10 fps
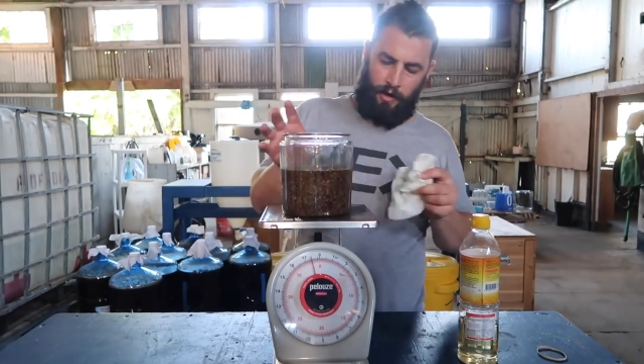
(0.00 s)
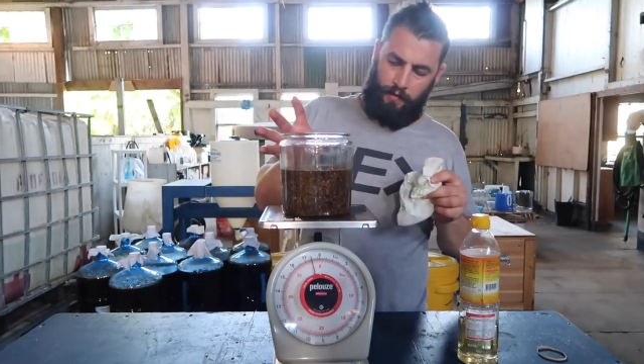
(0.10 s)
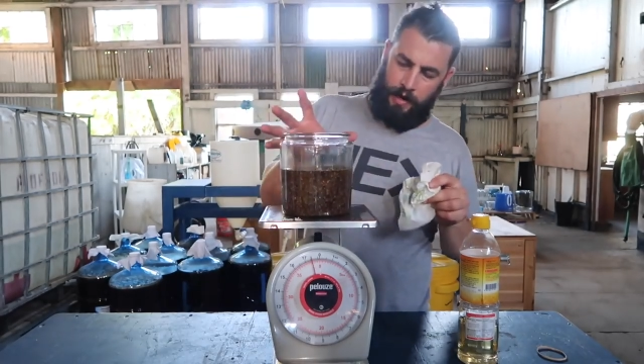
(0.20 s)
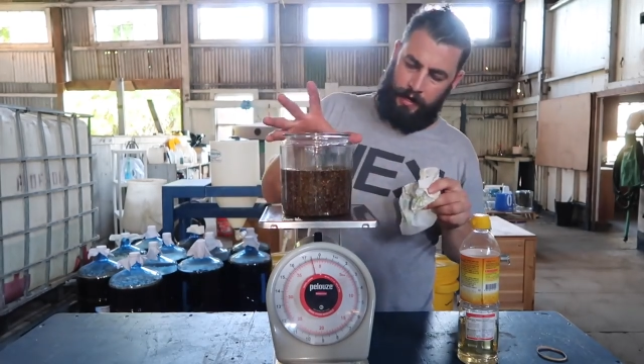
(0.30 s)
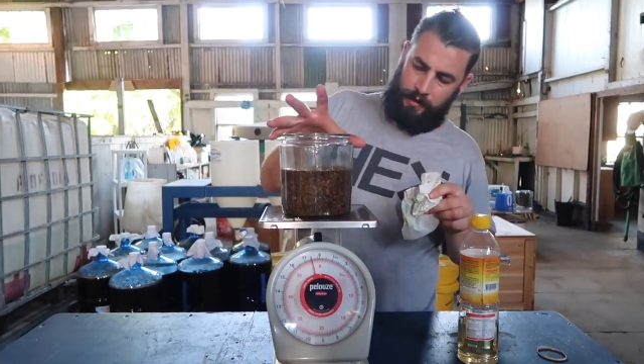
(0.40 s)
All
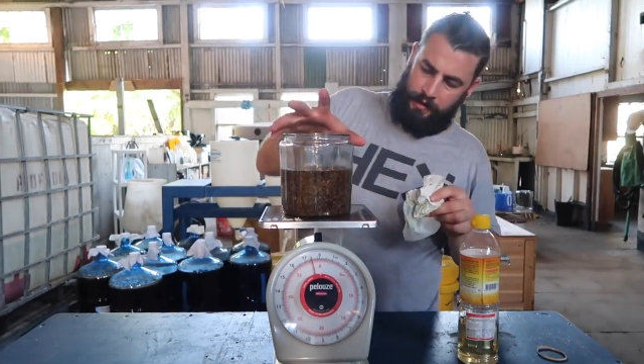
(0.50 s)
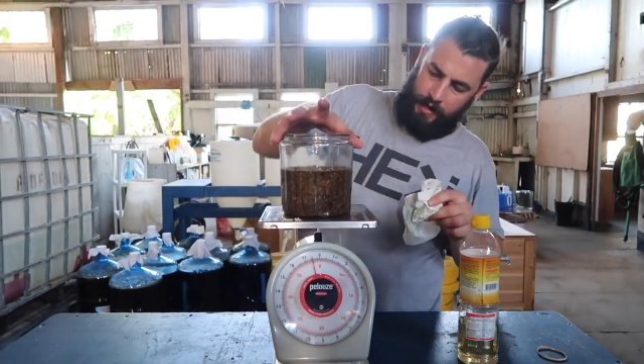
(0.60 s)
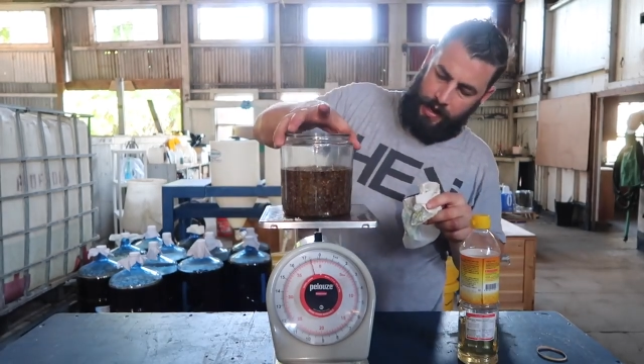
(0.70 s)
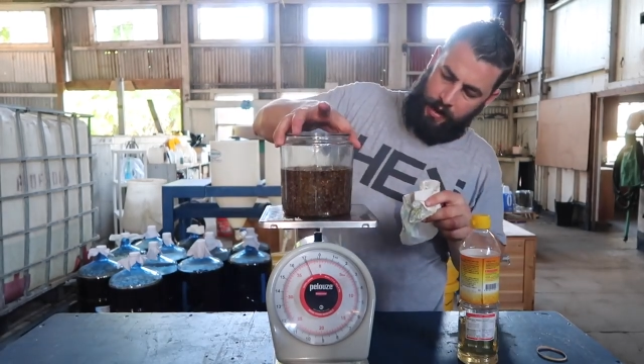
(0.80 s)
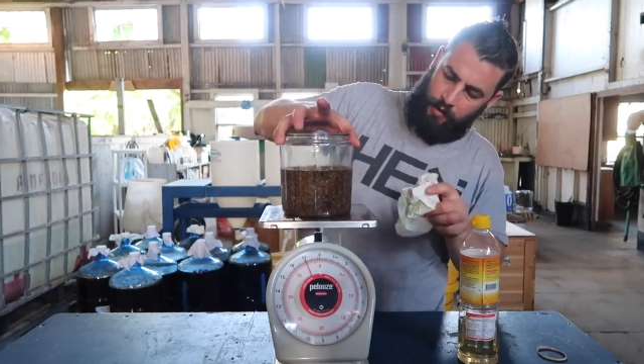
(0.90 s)
right,
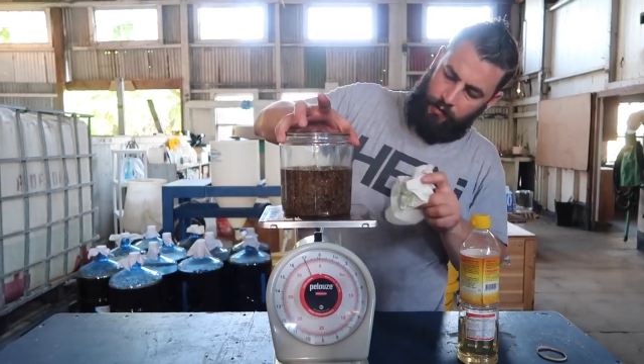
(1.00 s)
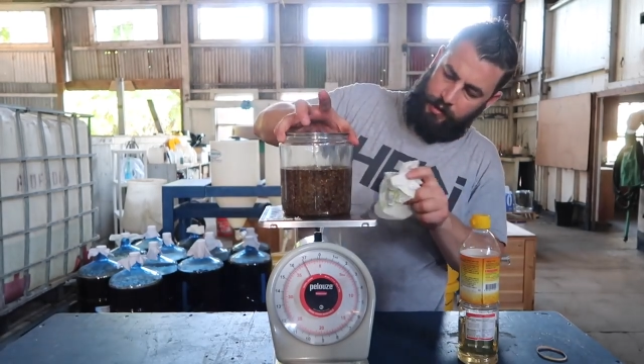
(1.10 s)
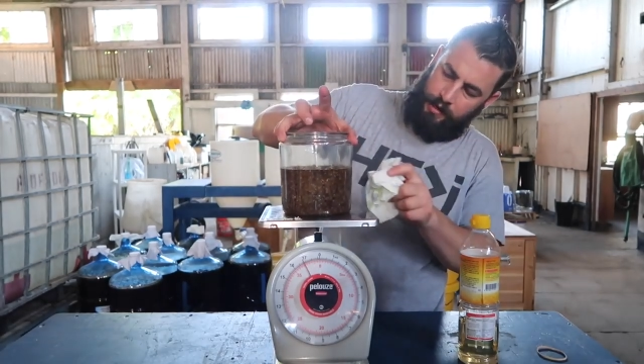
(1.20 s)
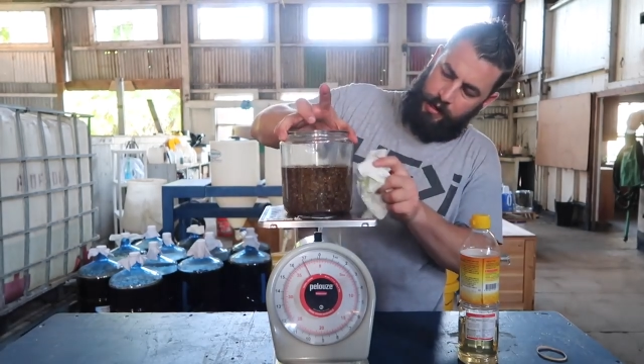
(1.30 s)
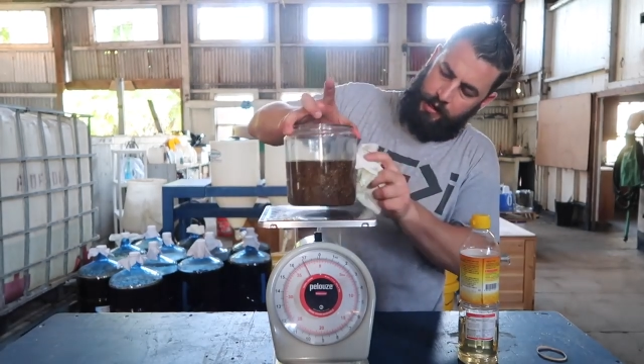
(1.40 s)
now
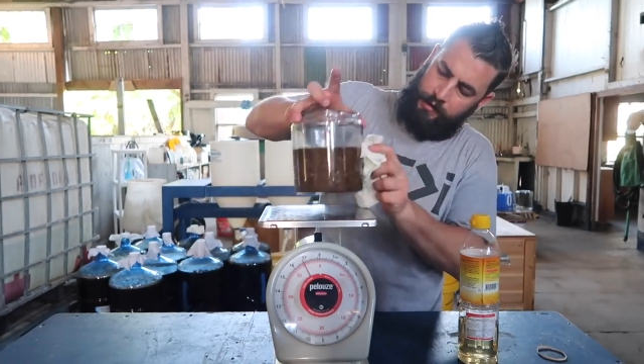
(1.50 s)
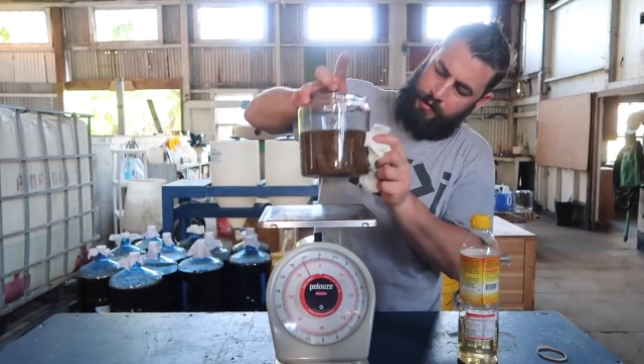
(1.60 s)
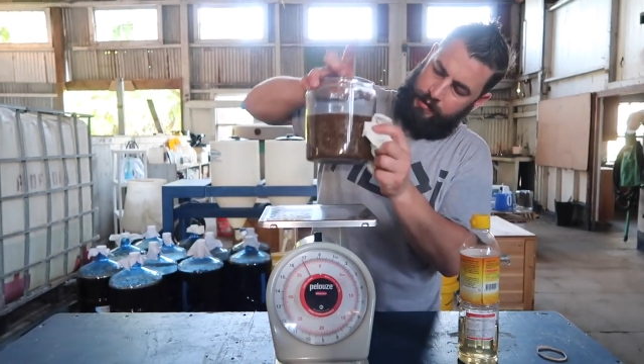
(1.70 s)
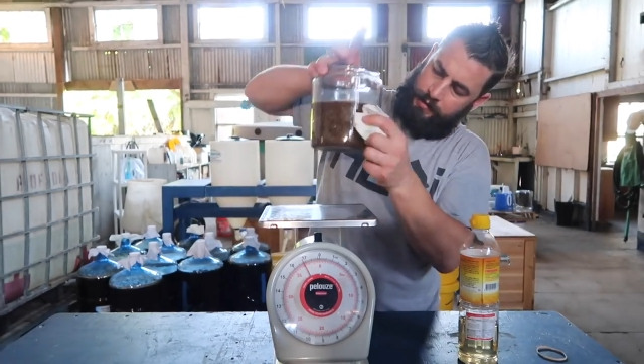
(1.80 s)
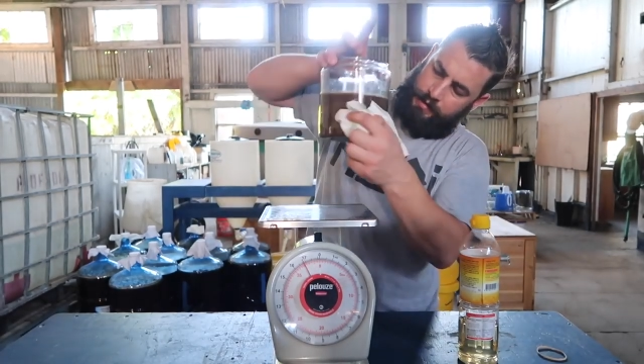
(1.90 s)
we got
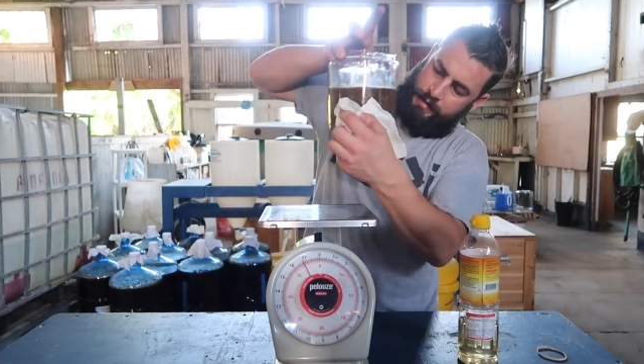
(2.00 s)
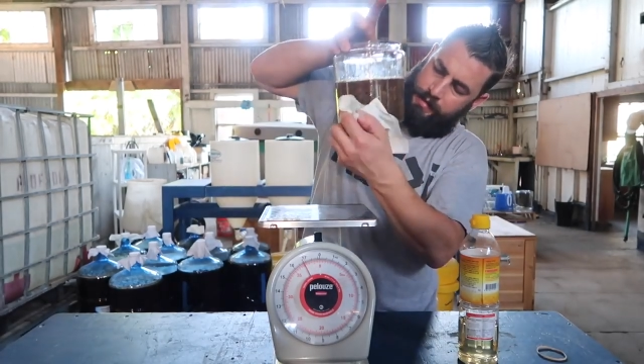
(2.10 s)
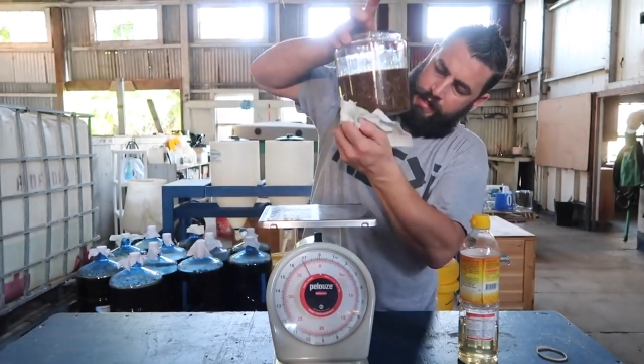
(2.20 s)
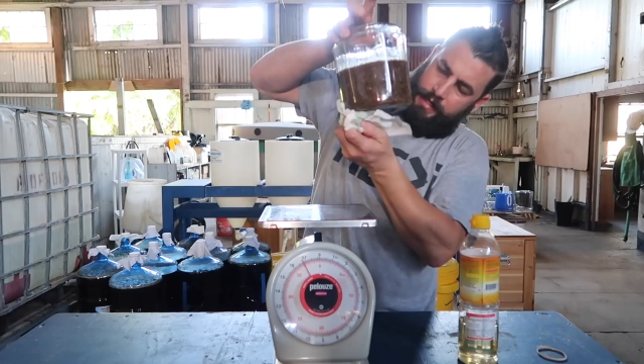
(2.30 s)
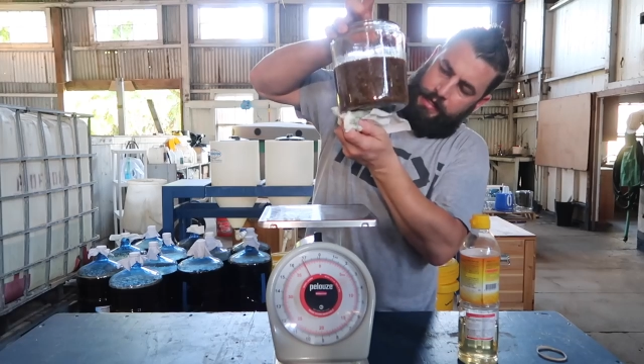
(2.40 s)
the
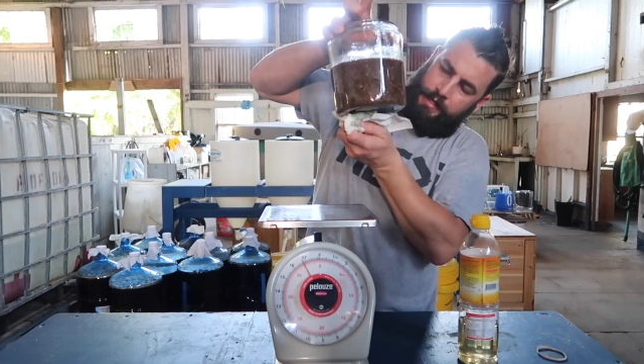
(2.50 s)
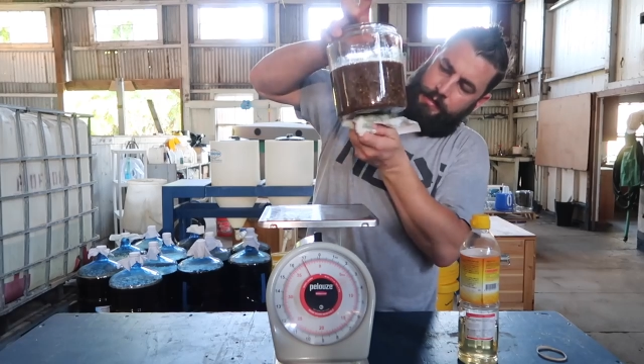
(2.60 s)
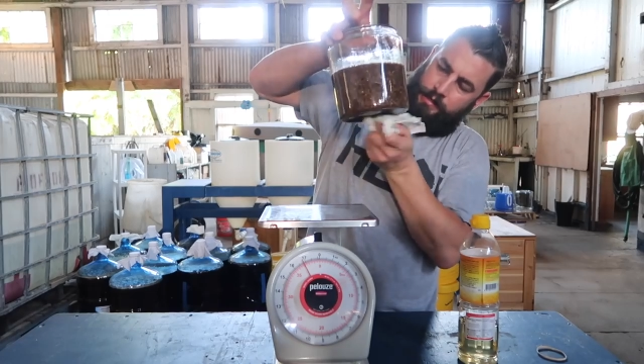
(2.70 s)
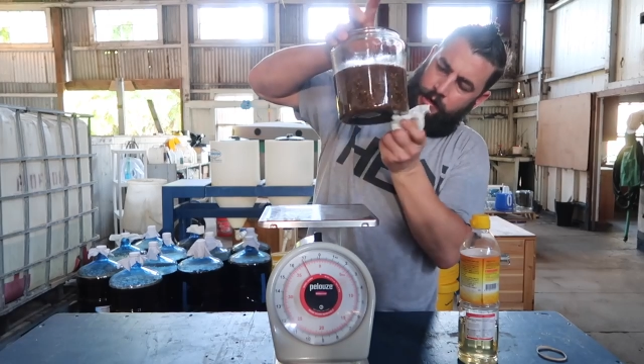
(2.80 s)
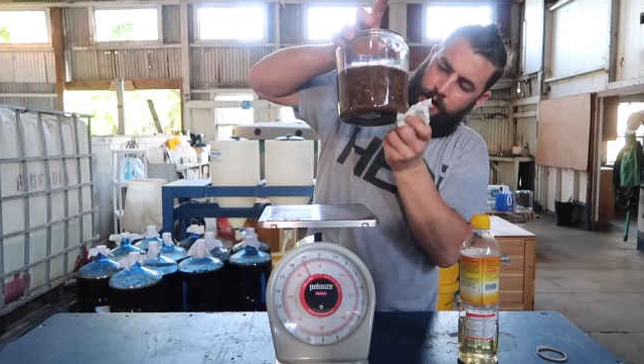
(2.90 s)

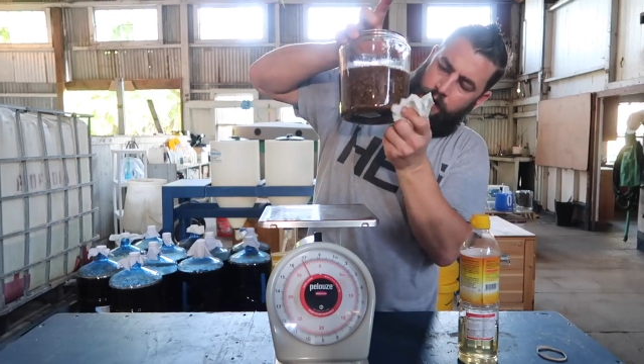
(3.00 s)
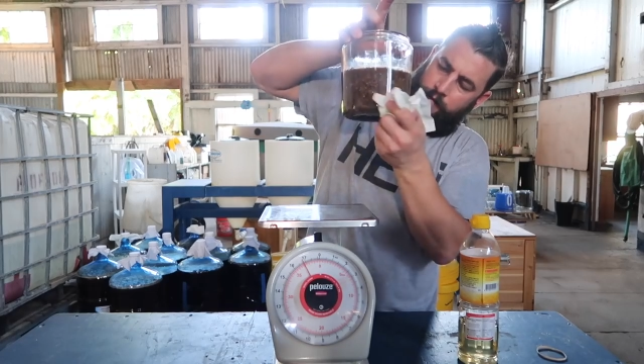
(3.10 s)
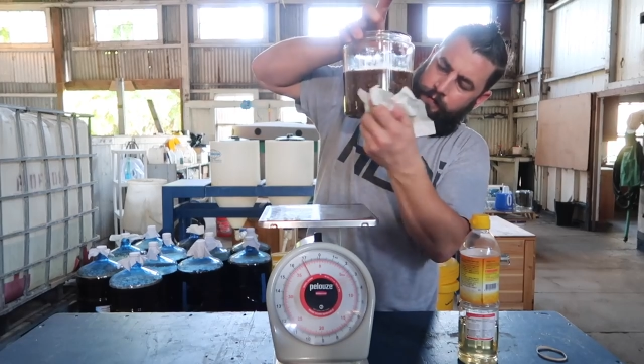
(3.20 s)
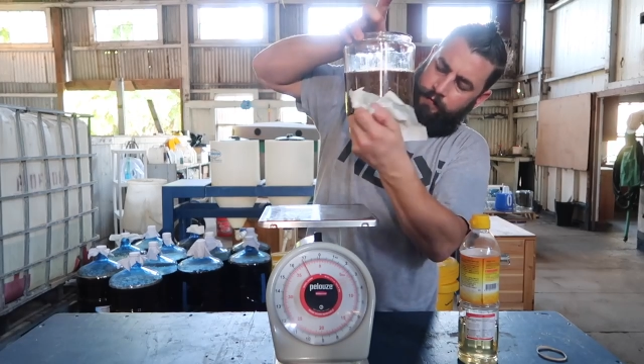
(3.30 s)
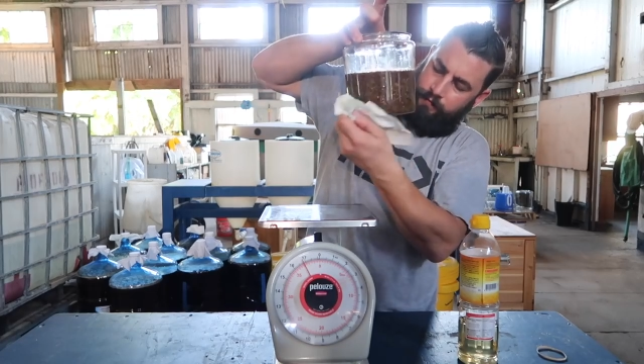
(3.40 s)
stickiness
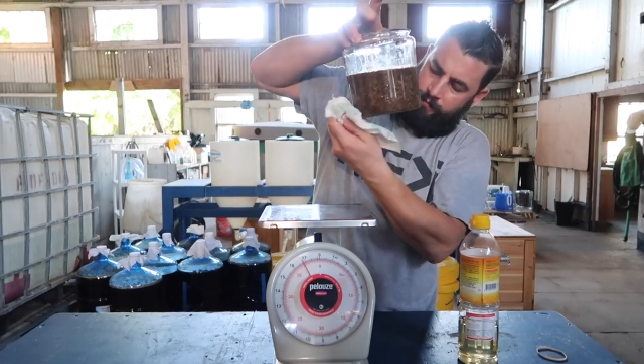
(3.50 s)
off.